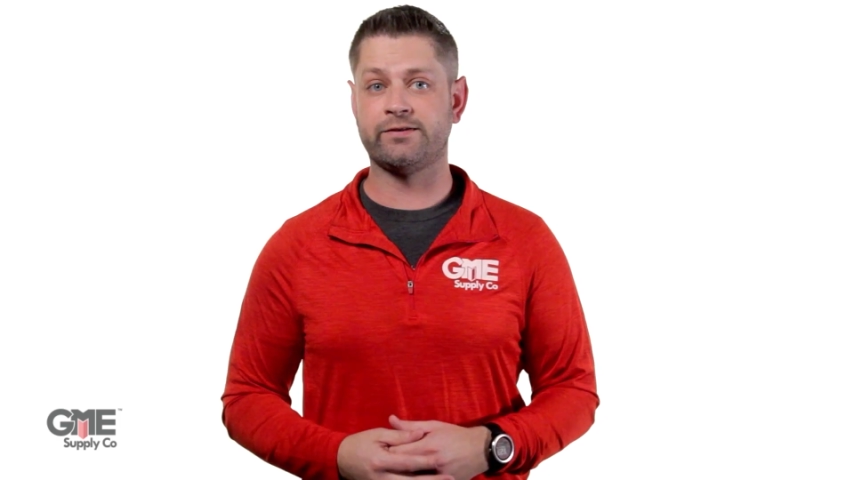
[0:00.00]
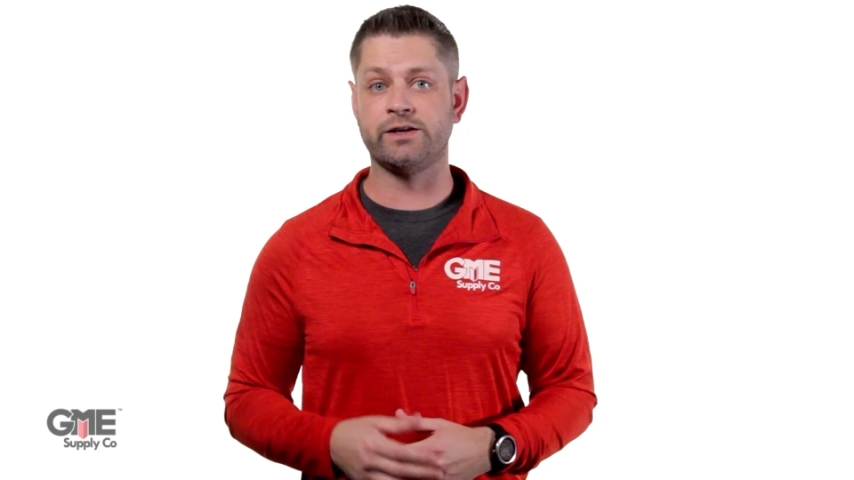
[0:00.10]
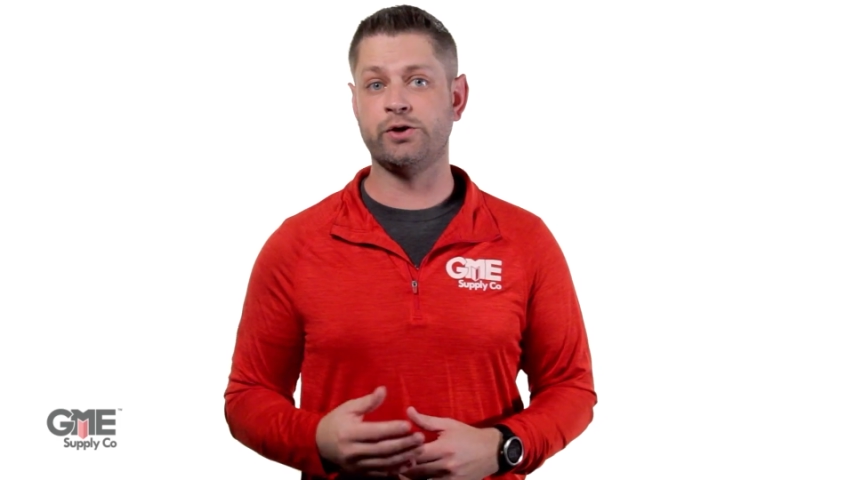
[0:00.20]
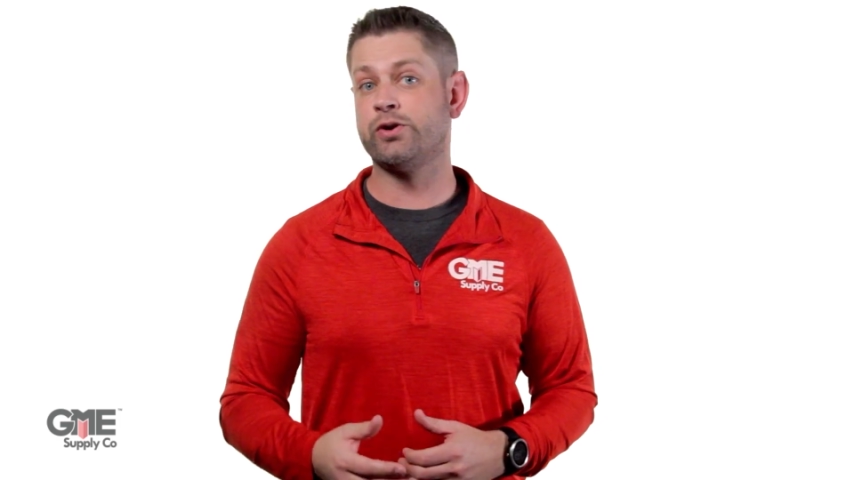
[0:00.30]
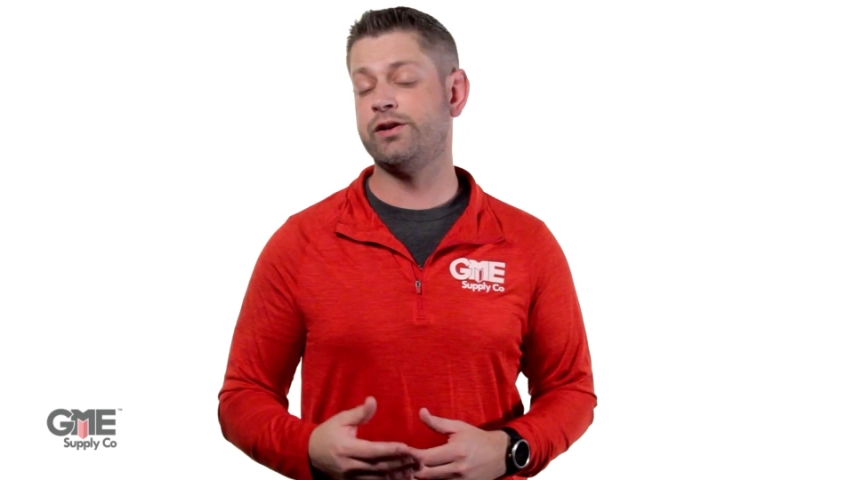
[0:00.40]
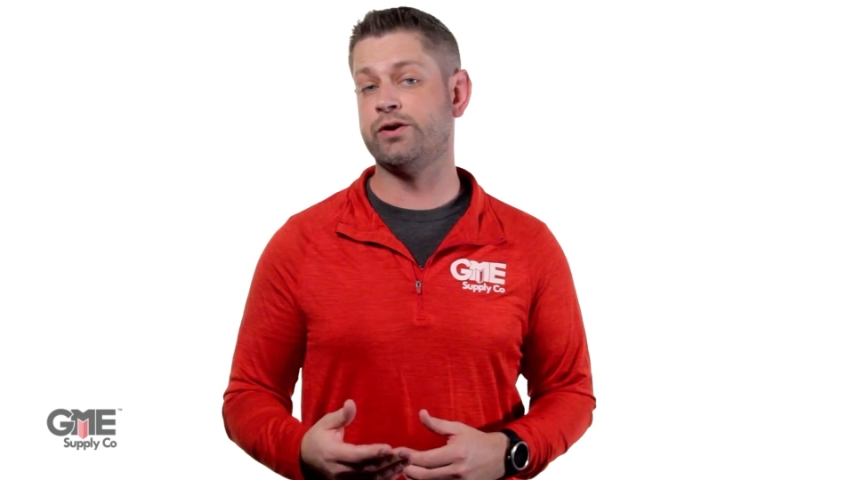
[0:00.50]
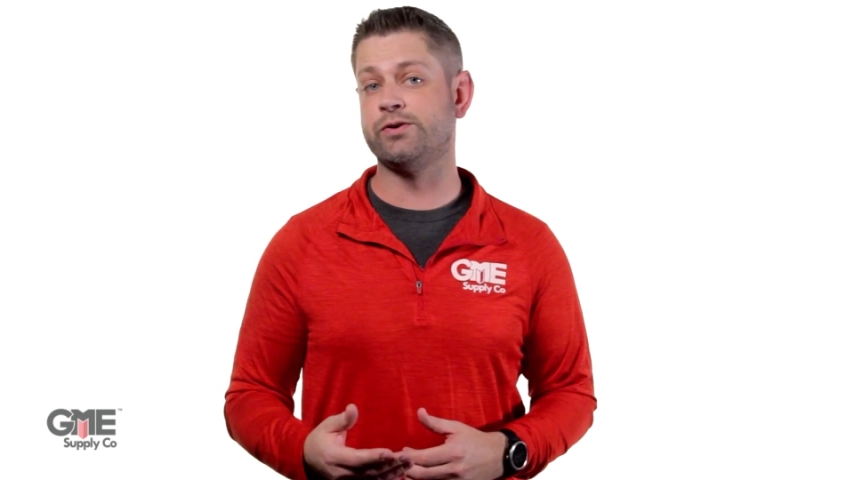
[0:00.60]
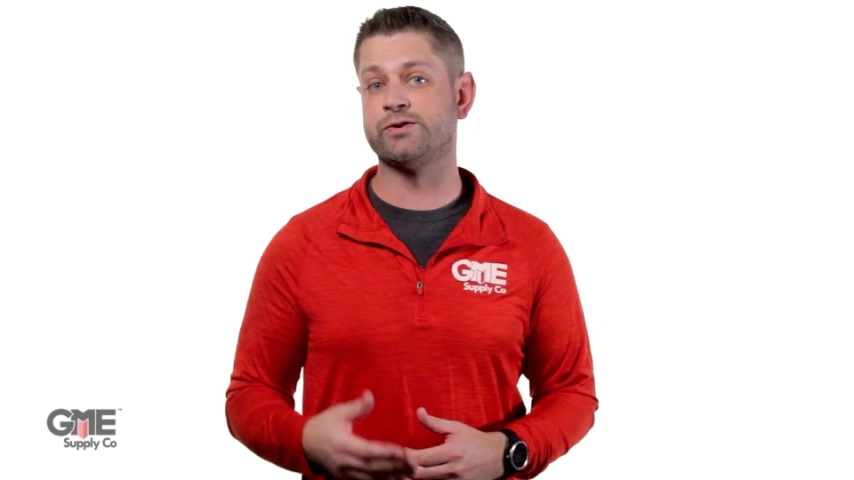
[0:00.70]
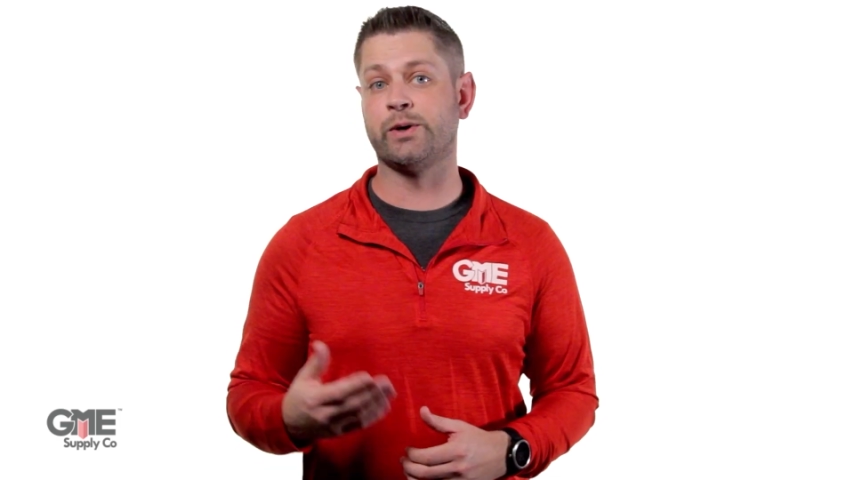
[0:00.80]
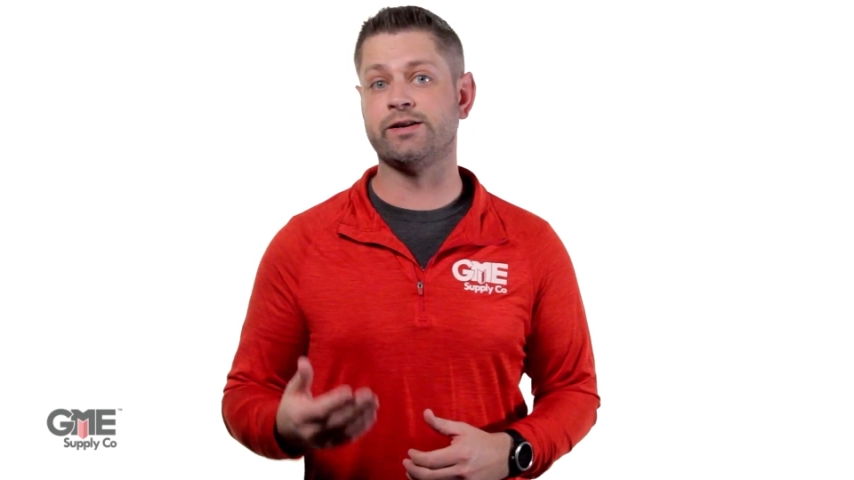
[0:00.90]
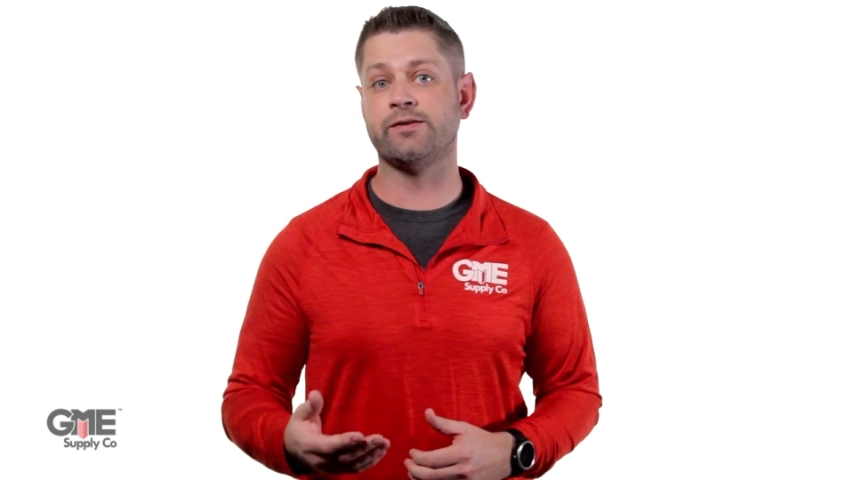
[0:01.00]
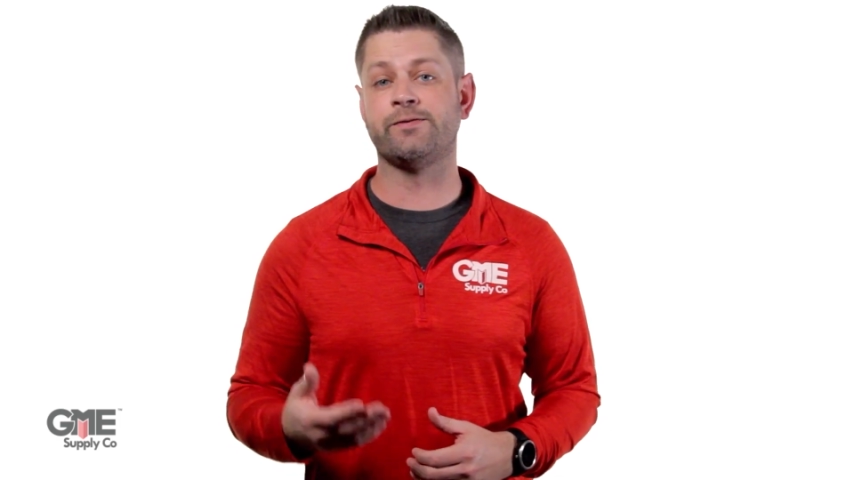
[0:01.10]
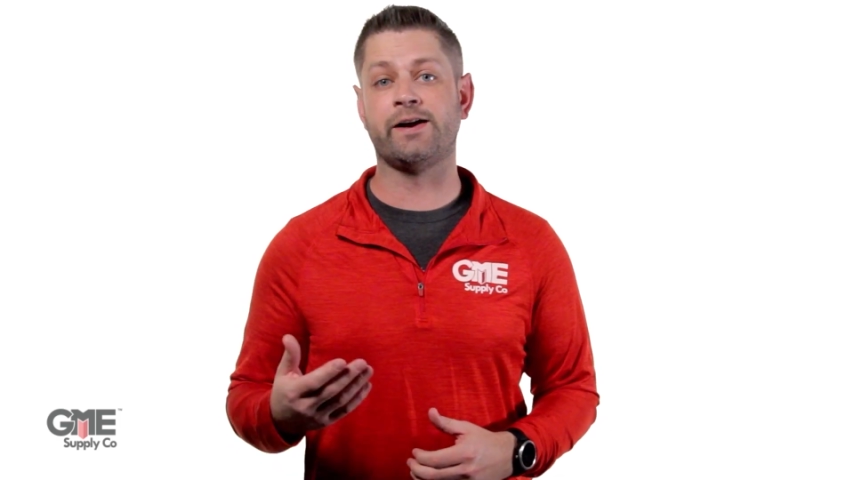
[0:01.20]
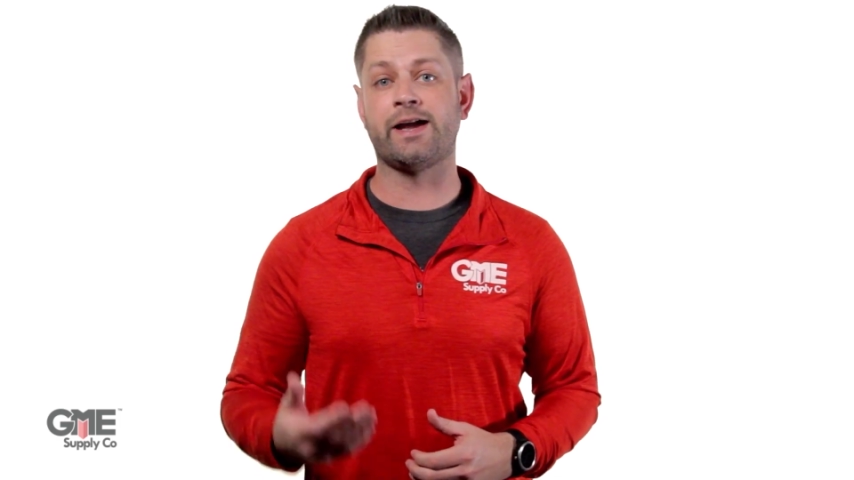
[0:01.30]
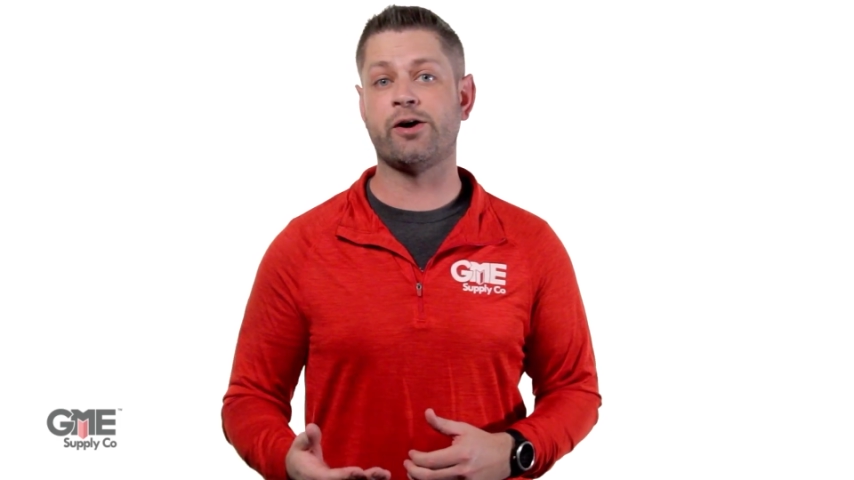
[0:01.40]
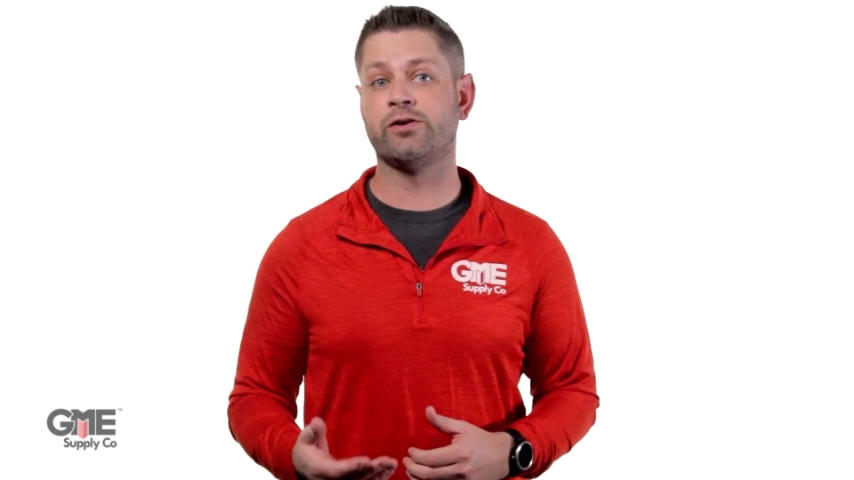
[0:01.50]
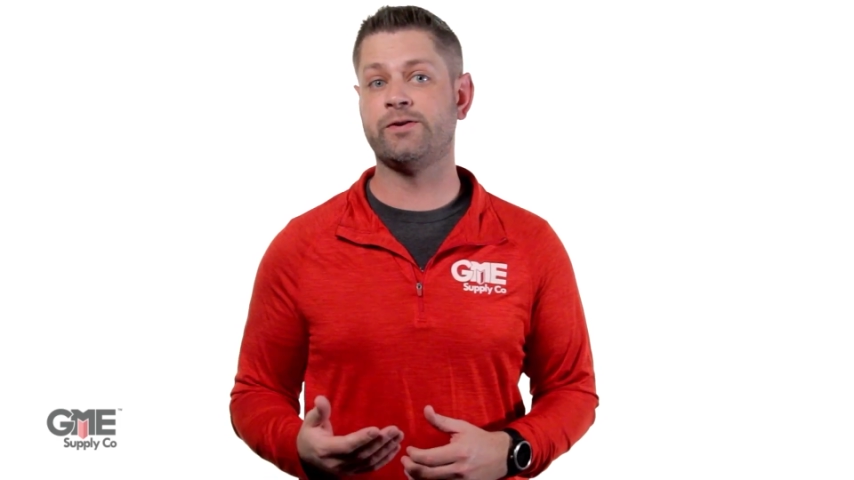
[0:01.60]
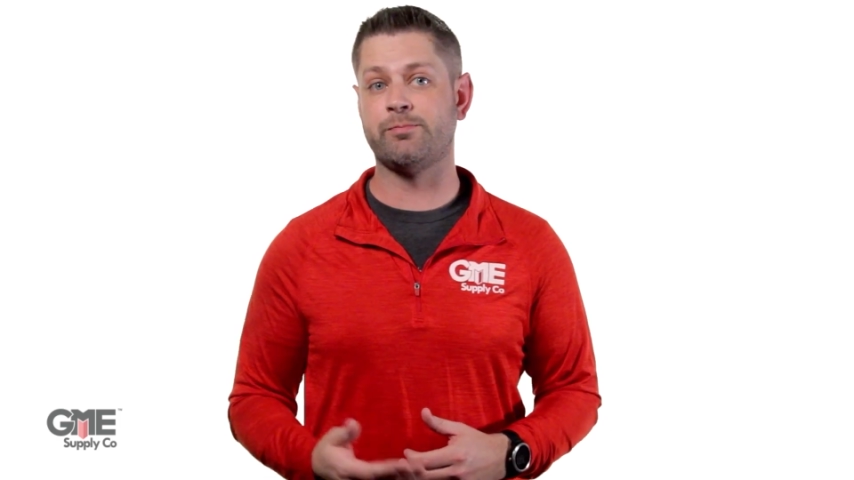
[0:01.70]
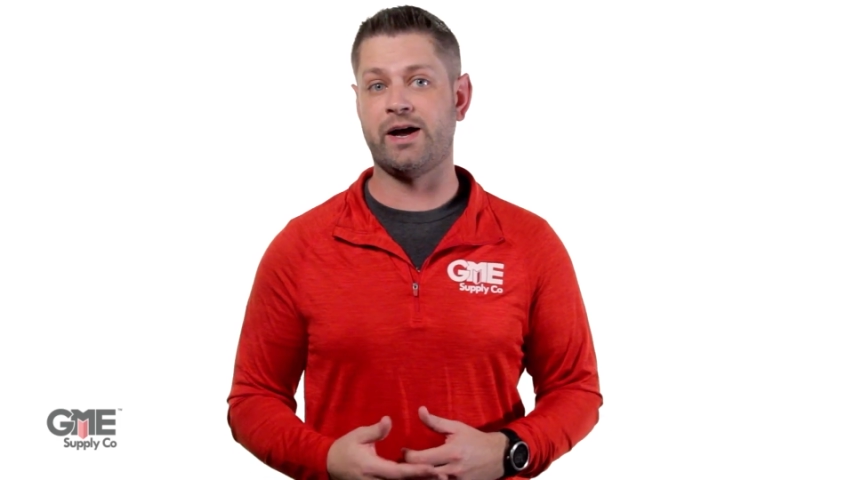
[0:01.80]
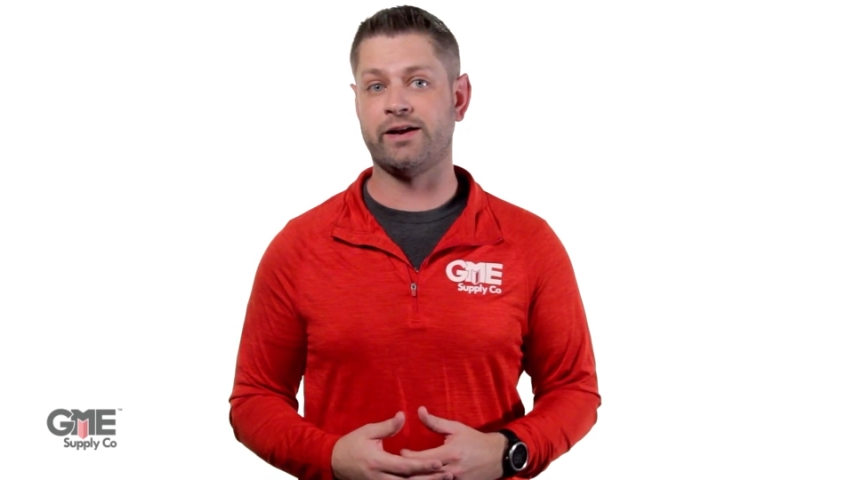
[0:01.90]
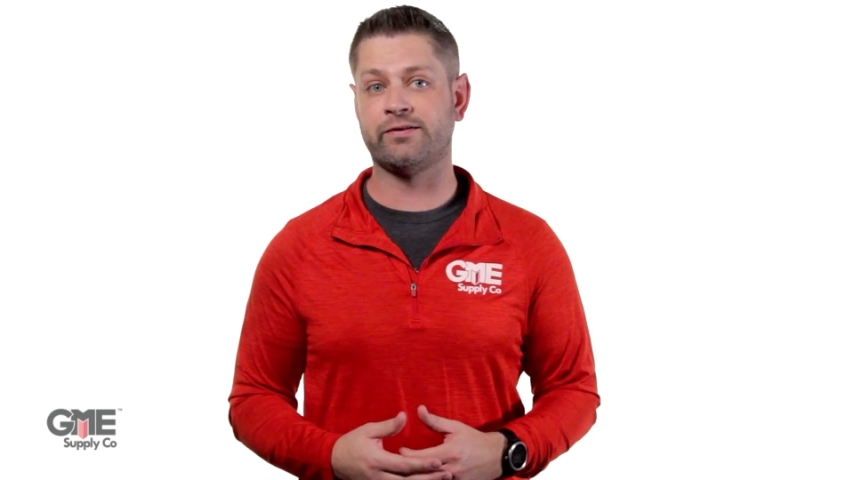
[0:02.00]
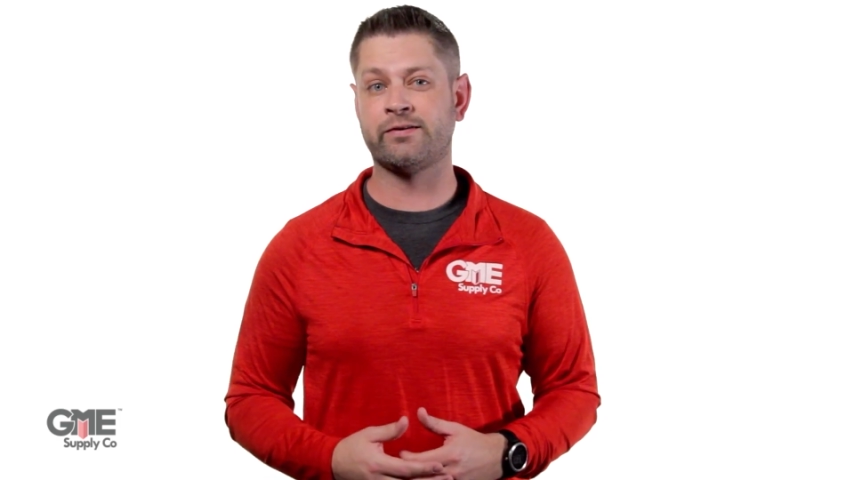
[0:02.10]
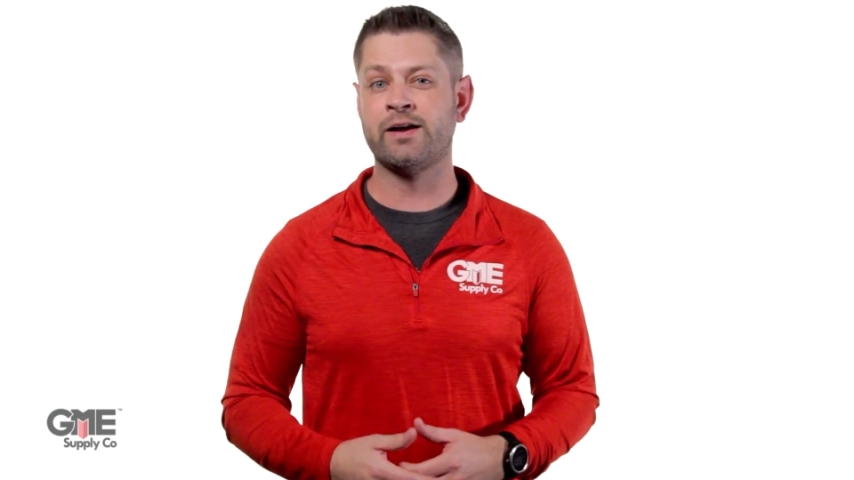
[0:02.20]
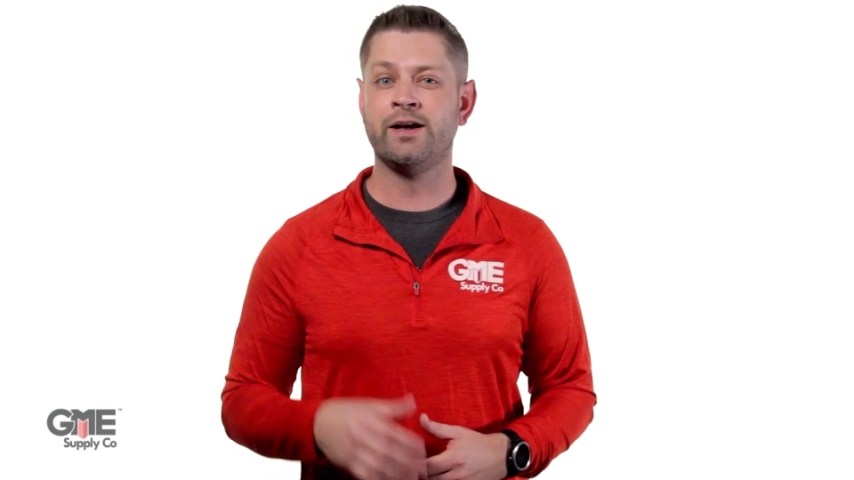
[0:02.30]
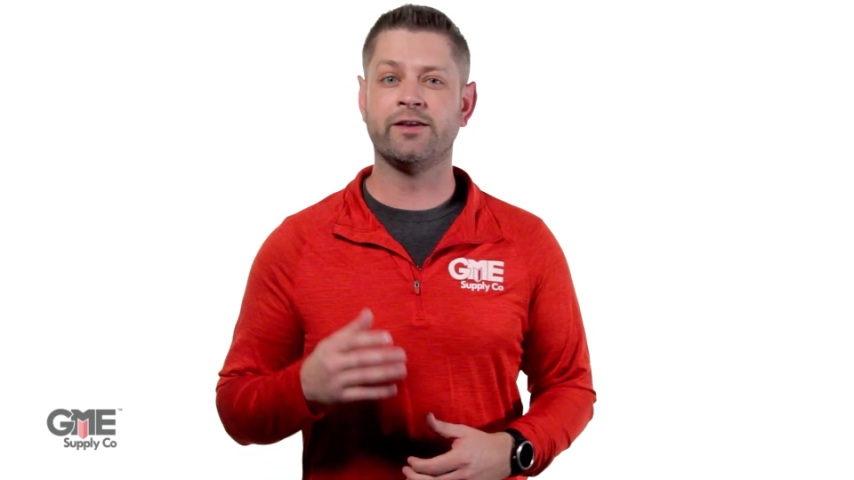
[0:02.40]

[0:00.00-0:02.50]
that you can use to identify counterfeit masks